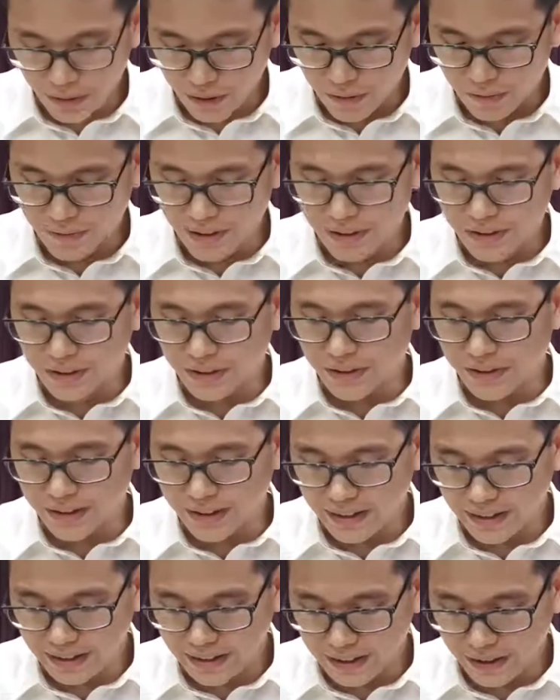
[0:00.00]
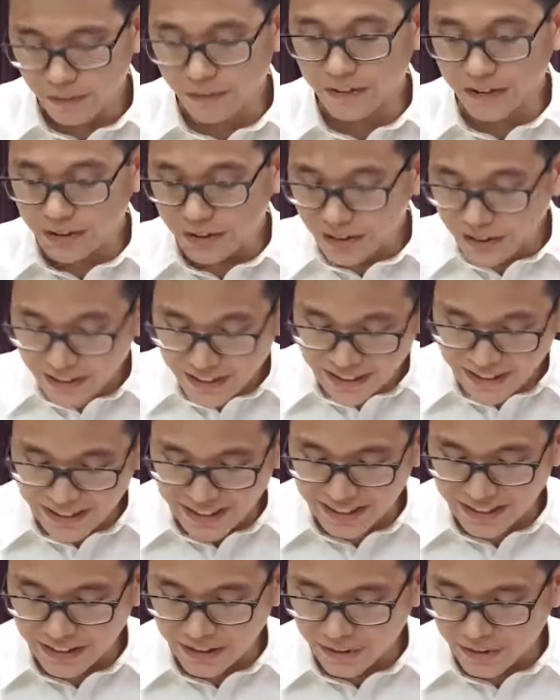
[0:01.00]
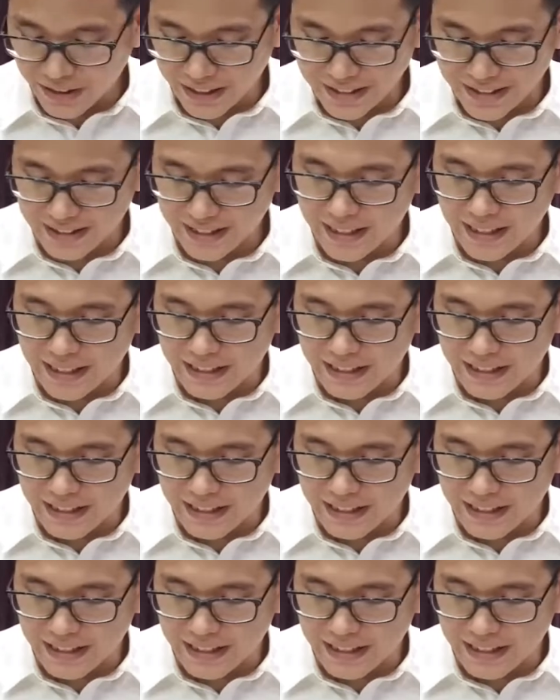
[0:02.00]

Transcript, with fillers: of eternal of eternity in Christ